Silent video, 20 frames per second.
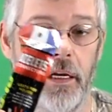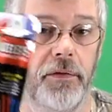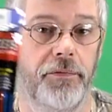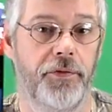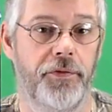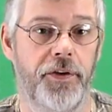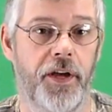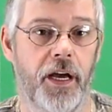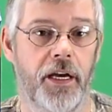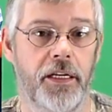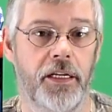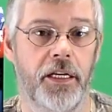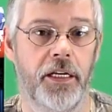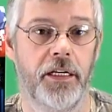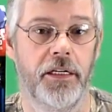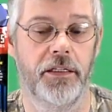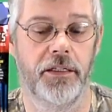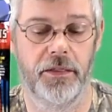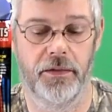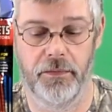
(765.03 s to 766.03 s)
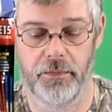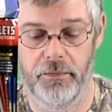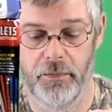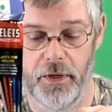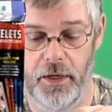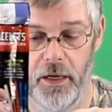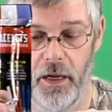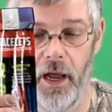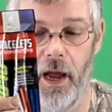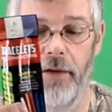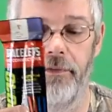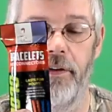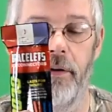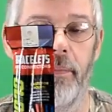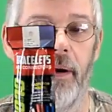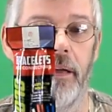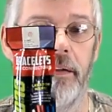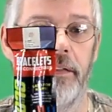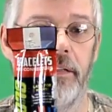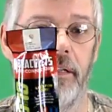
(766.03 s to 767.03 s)
If you've got kids, after
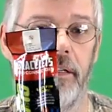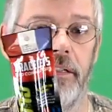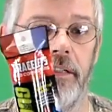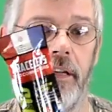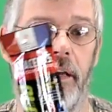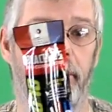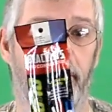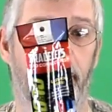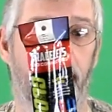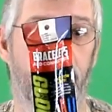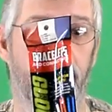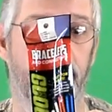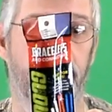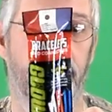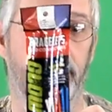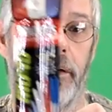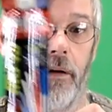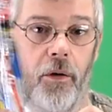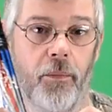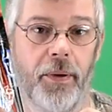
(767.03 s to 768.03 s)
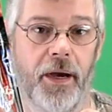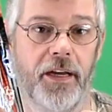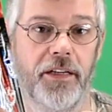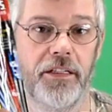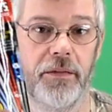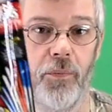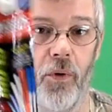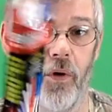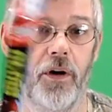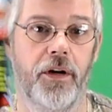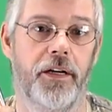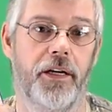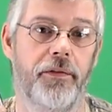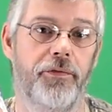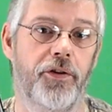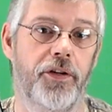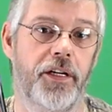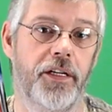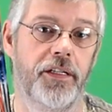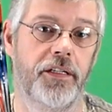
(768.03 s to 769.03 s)
about 6-7 months, go buy some more and give
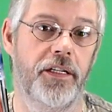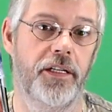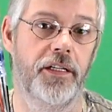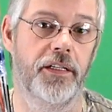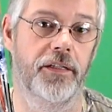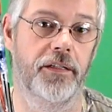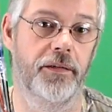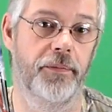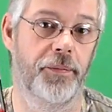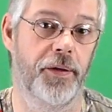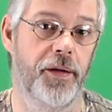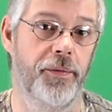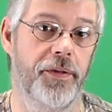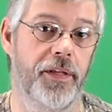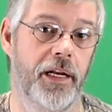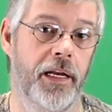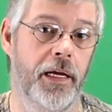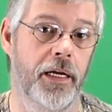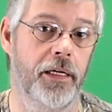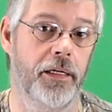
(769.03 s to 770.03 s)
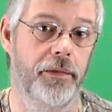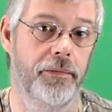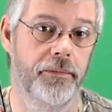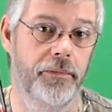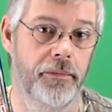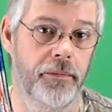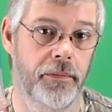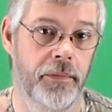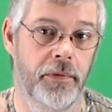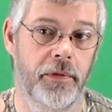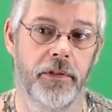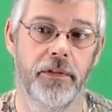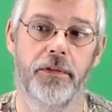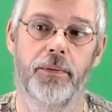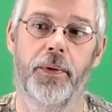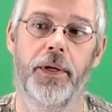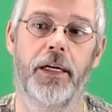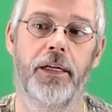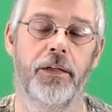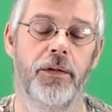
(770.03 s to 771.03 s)
your kids these to play with at night. That's
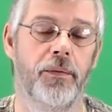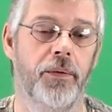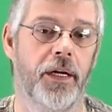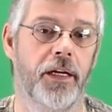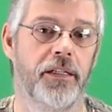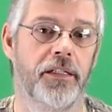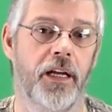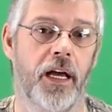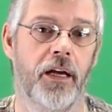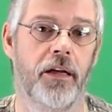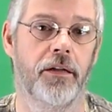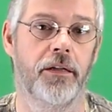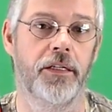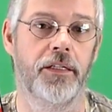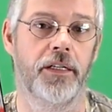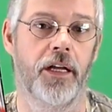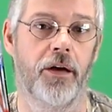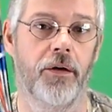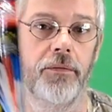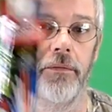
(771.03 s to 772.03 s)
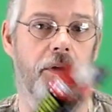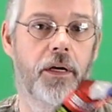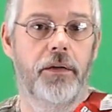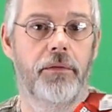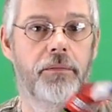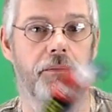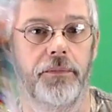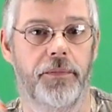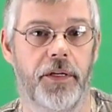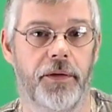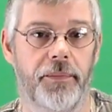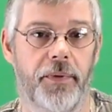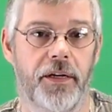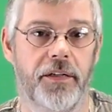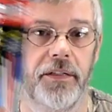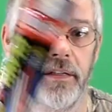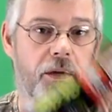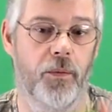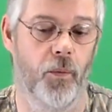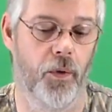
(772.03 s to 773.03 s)
what I do when I cycle these out. I give my
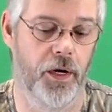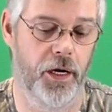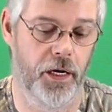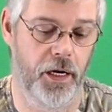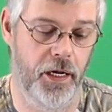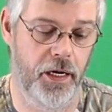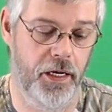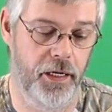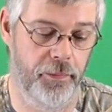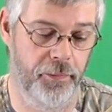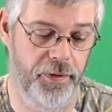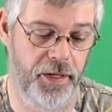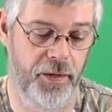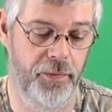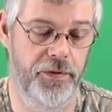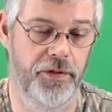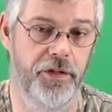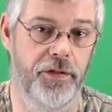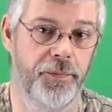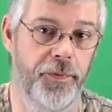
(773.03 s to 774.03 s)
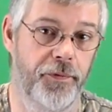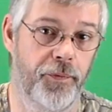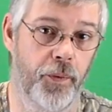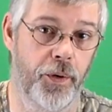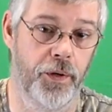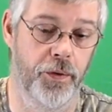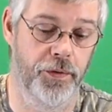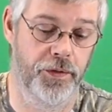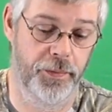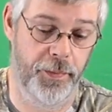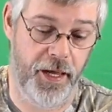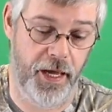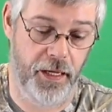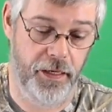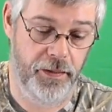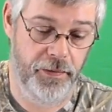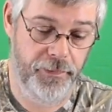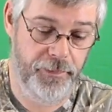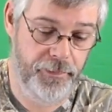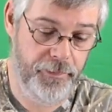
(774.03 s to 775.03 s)
son one at night he can play with just before he goes to
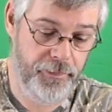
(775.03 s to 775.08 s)
bed.